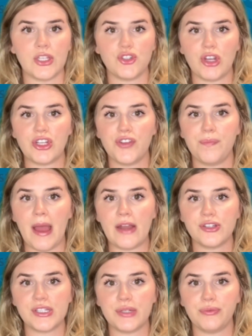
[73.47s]
A stretch of
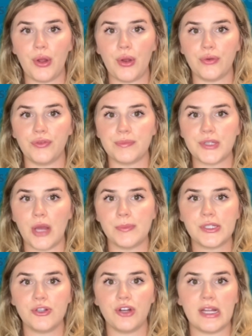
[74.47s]
Battersea Road from
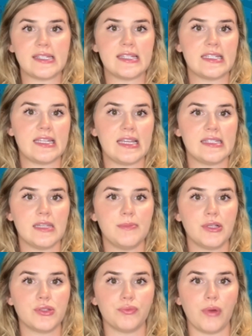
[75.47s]
Thompson Crescent to Kingston
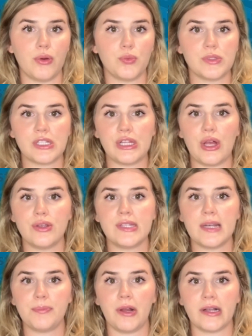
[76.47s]
Mills Road was closed
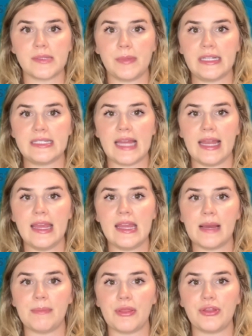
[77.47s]
at approximately 10
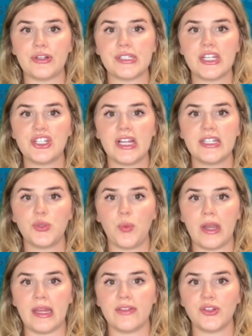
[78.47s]
a.m. on Thursday, July
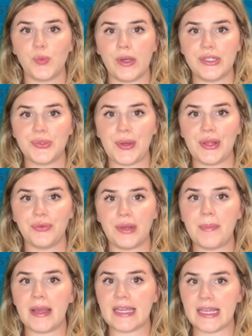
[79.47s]
20th,
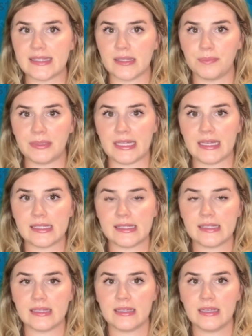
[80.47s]
2023 by Kingston
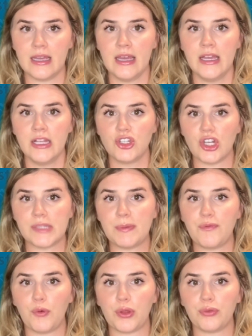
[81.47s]
Police. Just
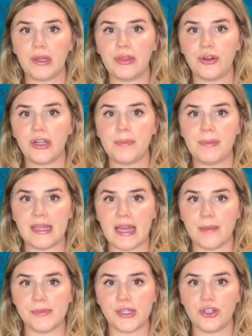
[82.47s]
before 3:30
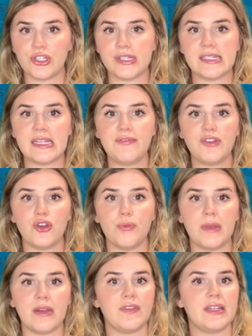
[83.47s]
p.m., Sergeant Steve
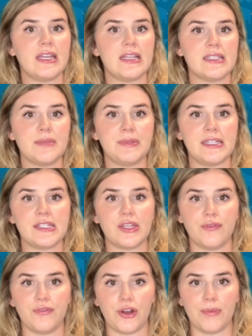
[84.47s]
Koopman of the Kingston Police
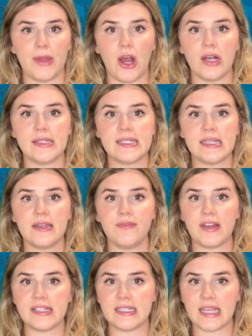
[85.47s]
confirmed the on-scene
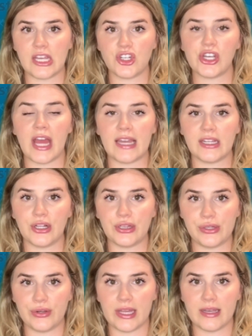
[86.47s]
investigation had
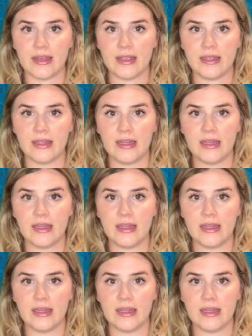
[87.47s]
concluded.